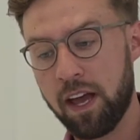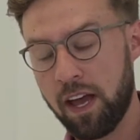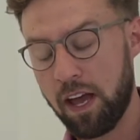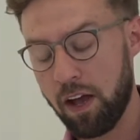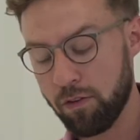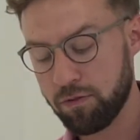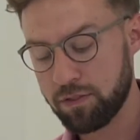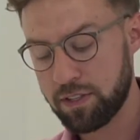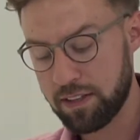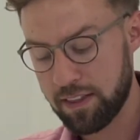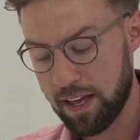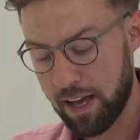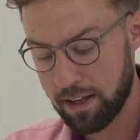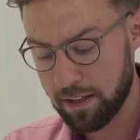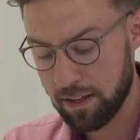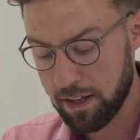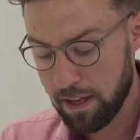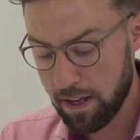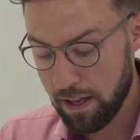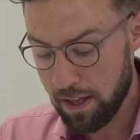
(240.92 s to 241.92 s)
Obviously, that
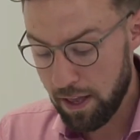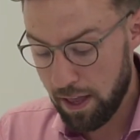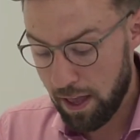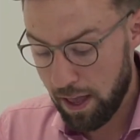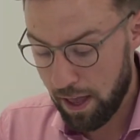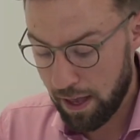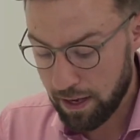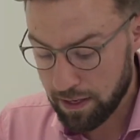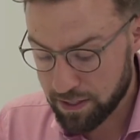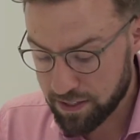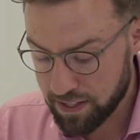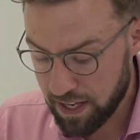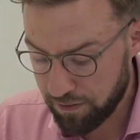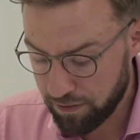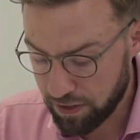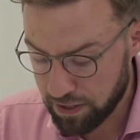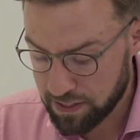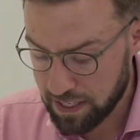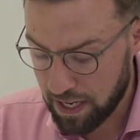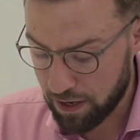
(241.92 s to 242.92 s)

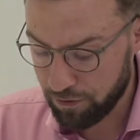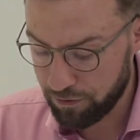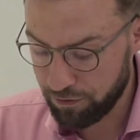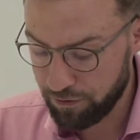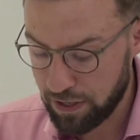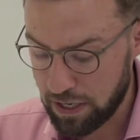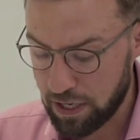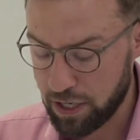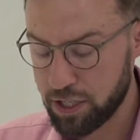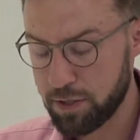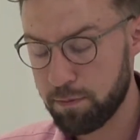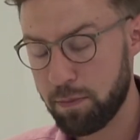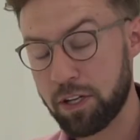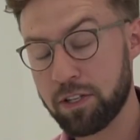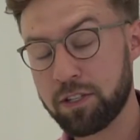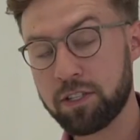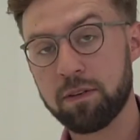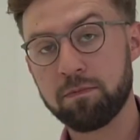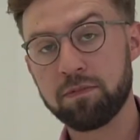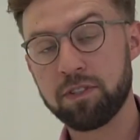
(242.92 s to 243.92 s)
saving is now finished, but
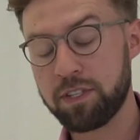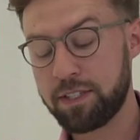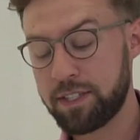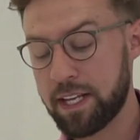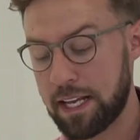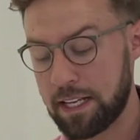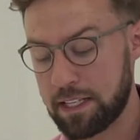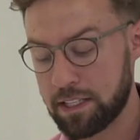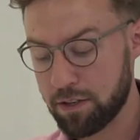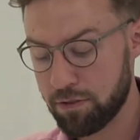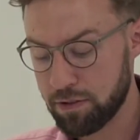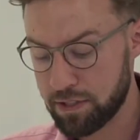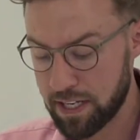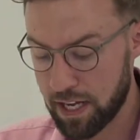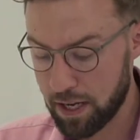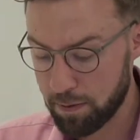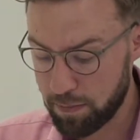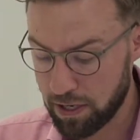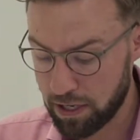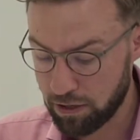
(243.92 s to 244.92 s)
in terms of the data is
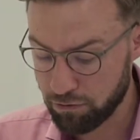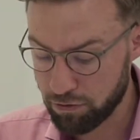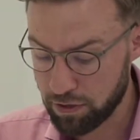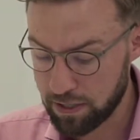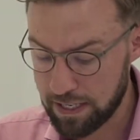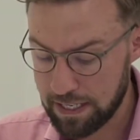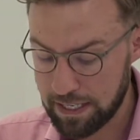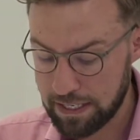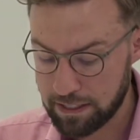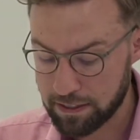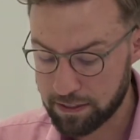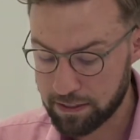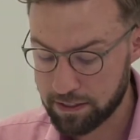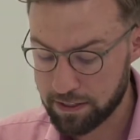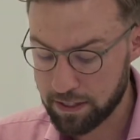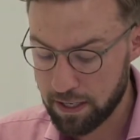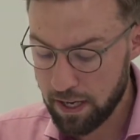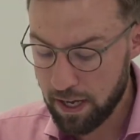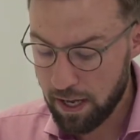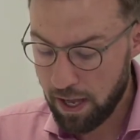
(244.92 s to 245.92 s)
now being
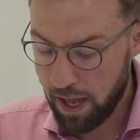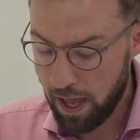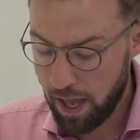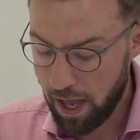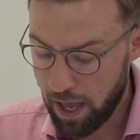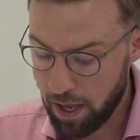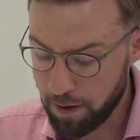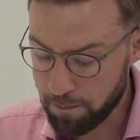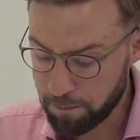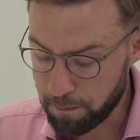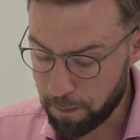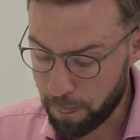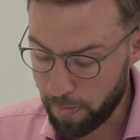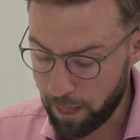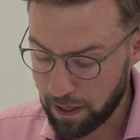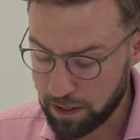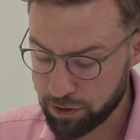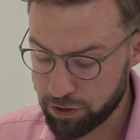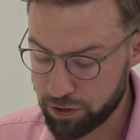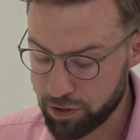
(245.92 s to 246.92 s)
released.
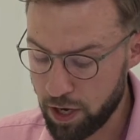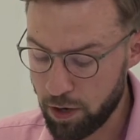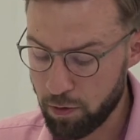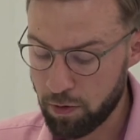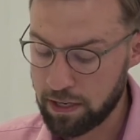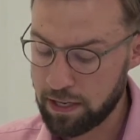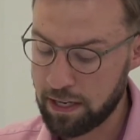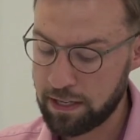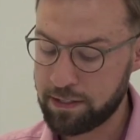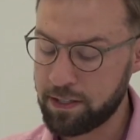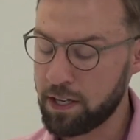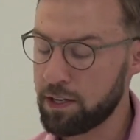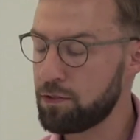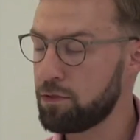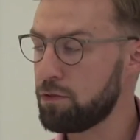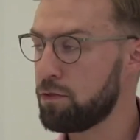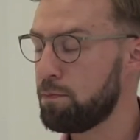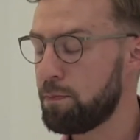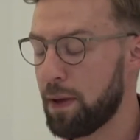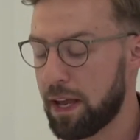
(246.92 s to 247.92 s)
So it does
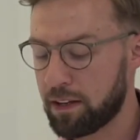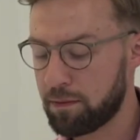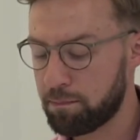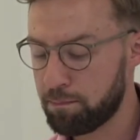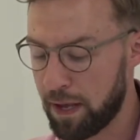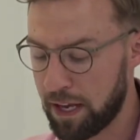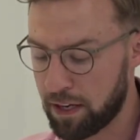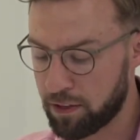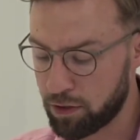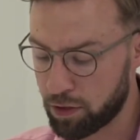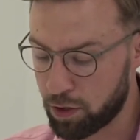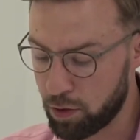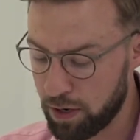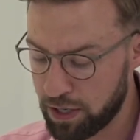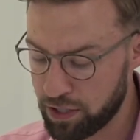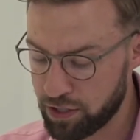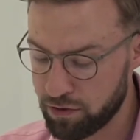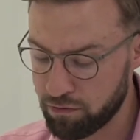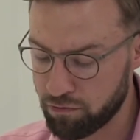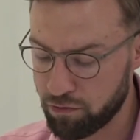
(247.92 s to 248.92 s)
sort of beg the
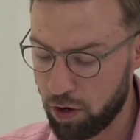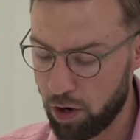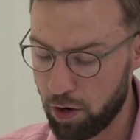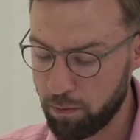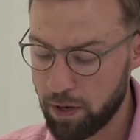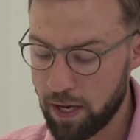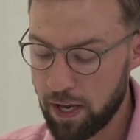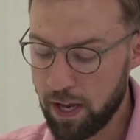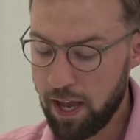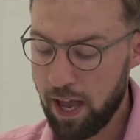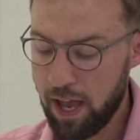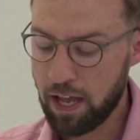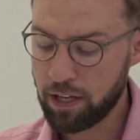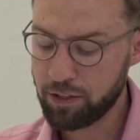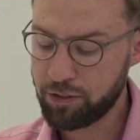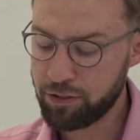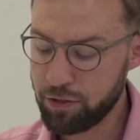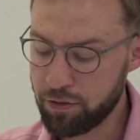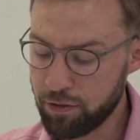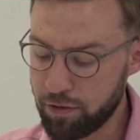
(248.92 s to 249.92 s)
question, Rob,
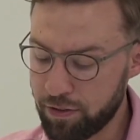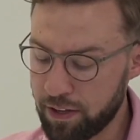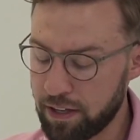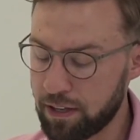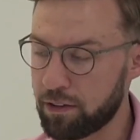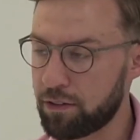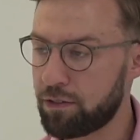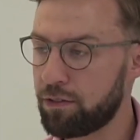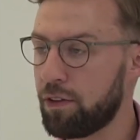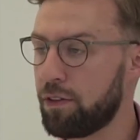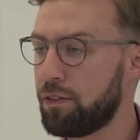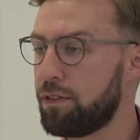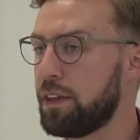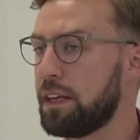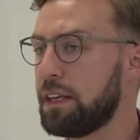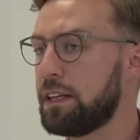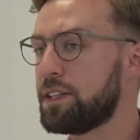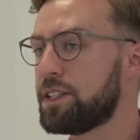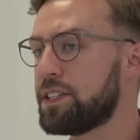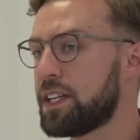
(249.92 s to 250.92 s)
do you think that
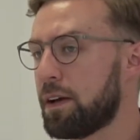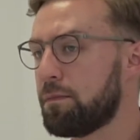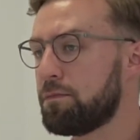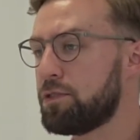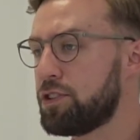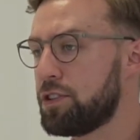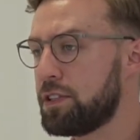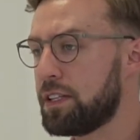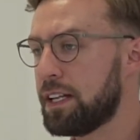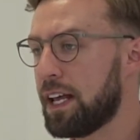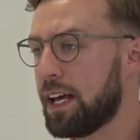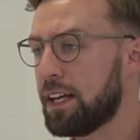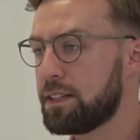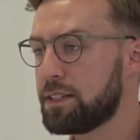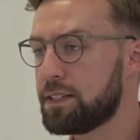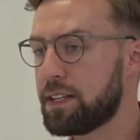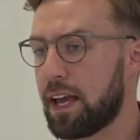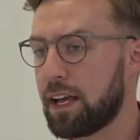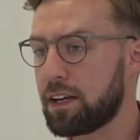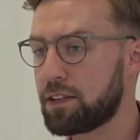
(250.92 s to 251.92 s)
the stamp duty
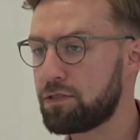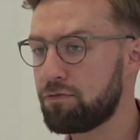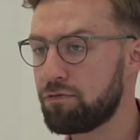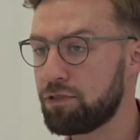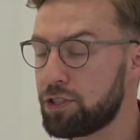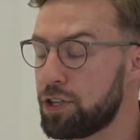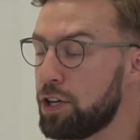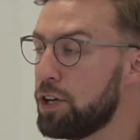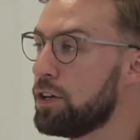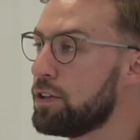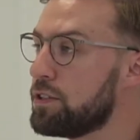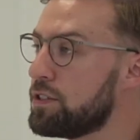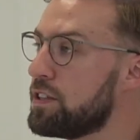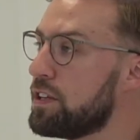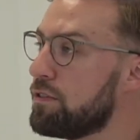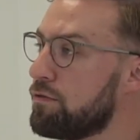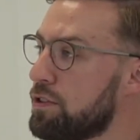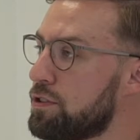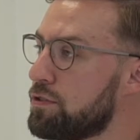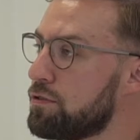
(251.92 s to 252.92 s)
land tax, the return to
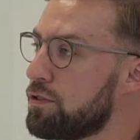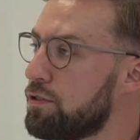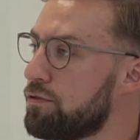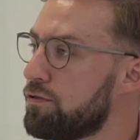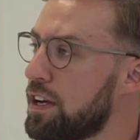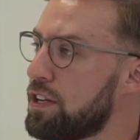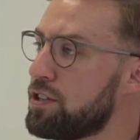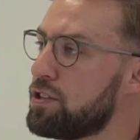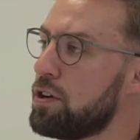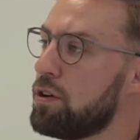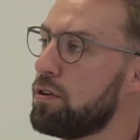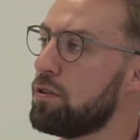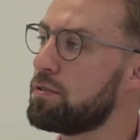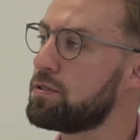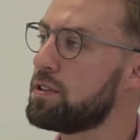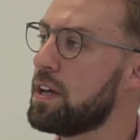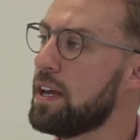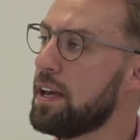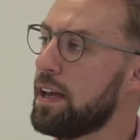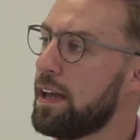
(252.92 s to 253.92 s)
the original
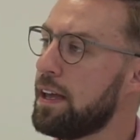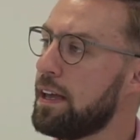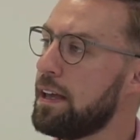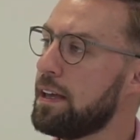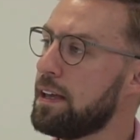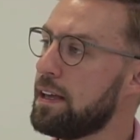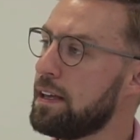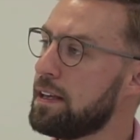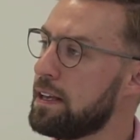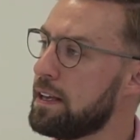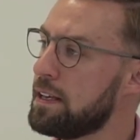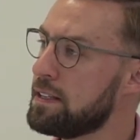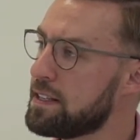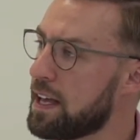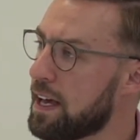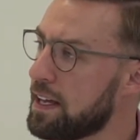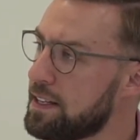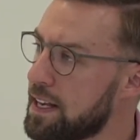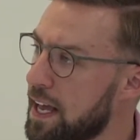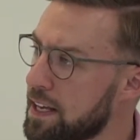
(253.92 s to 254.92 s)
thresholds, is
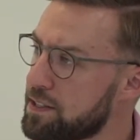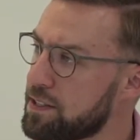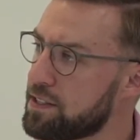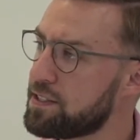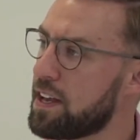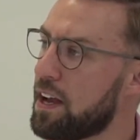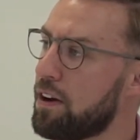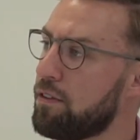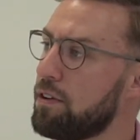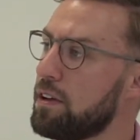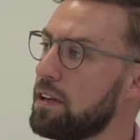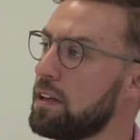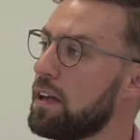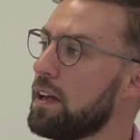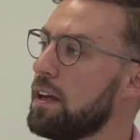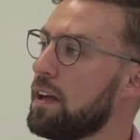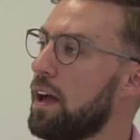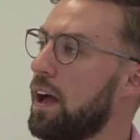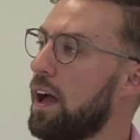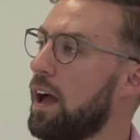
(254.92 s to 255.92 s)
that necessary?
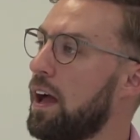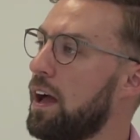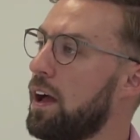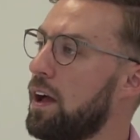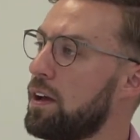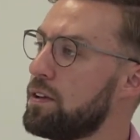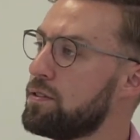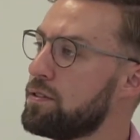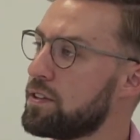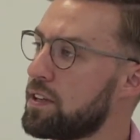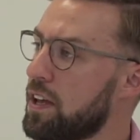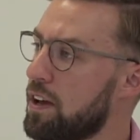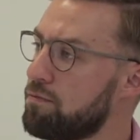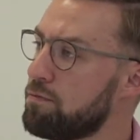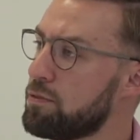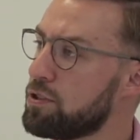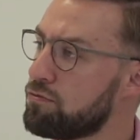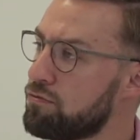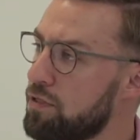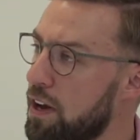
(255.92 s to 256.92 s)
As the
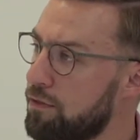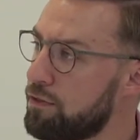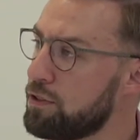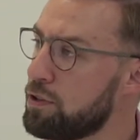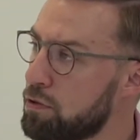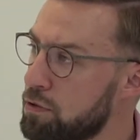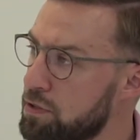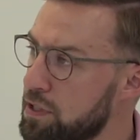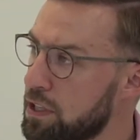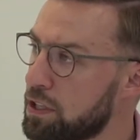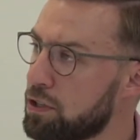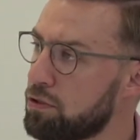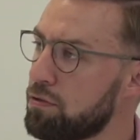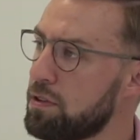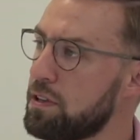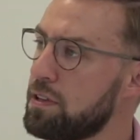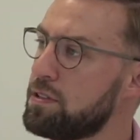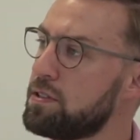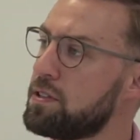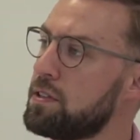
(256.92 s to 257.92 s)
government's revenue has
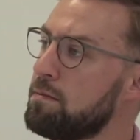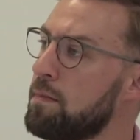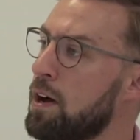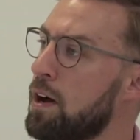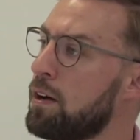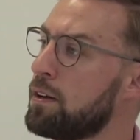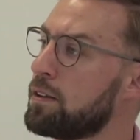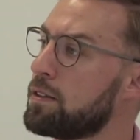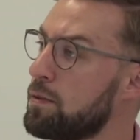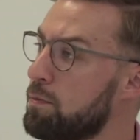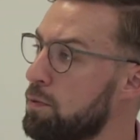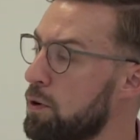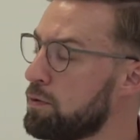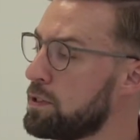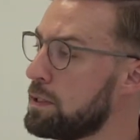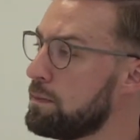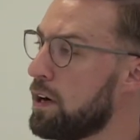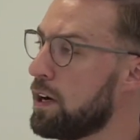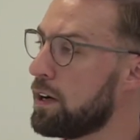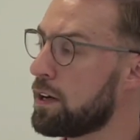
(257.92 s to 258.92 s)
increased, the
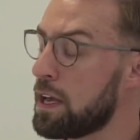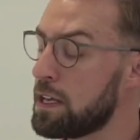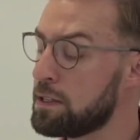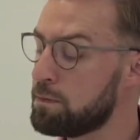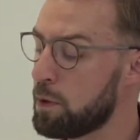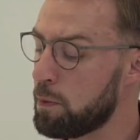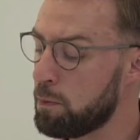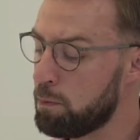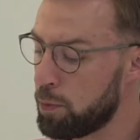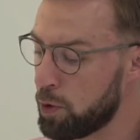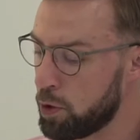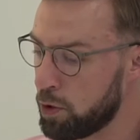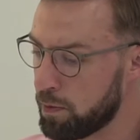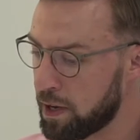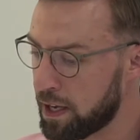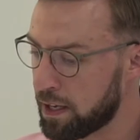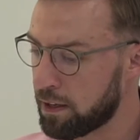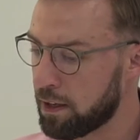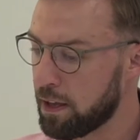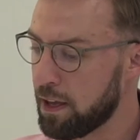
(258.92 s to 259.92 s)
property market has been
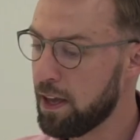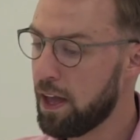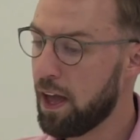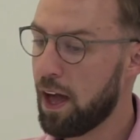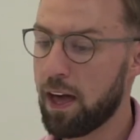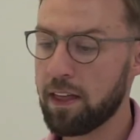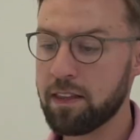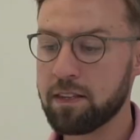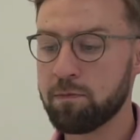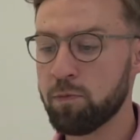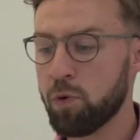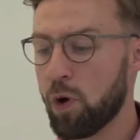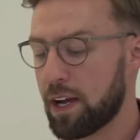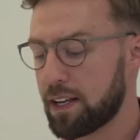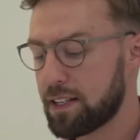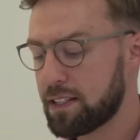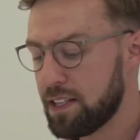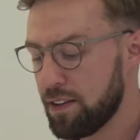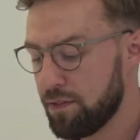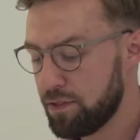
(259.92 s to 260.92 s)
booming, there's more
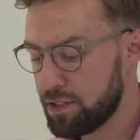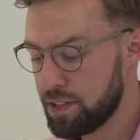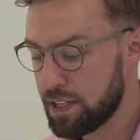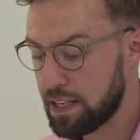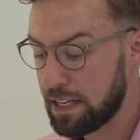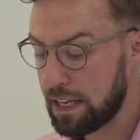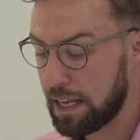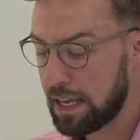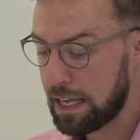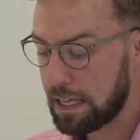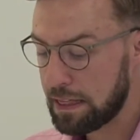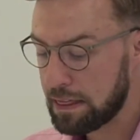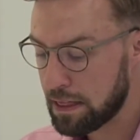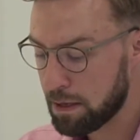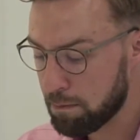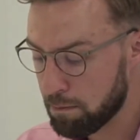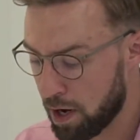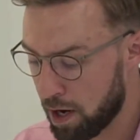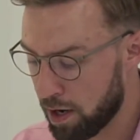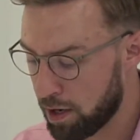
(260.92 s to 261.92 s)
activity in
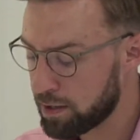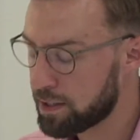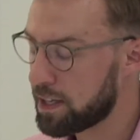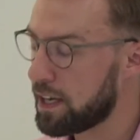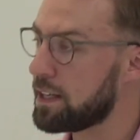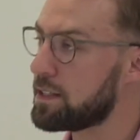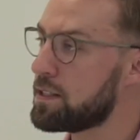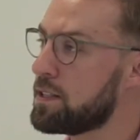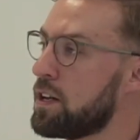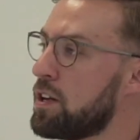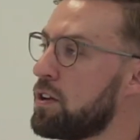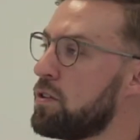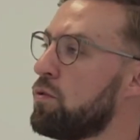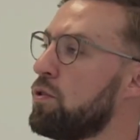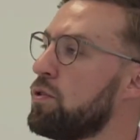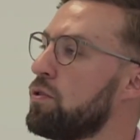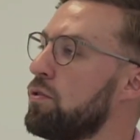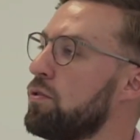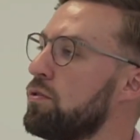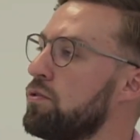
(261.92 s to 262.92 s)
the market. I don't know
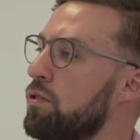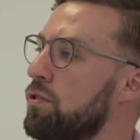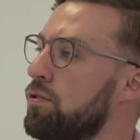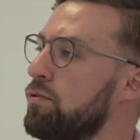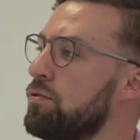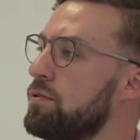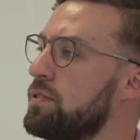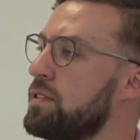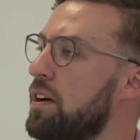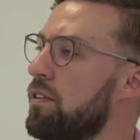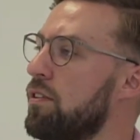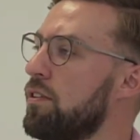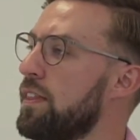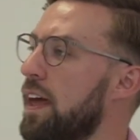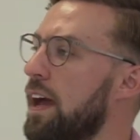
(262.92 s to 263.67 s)
what your thoughts are on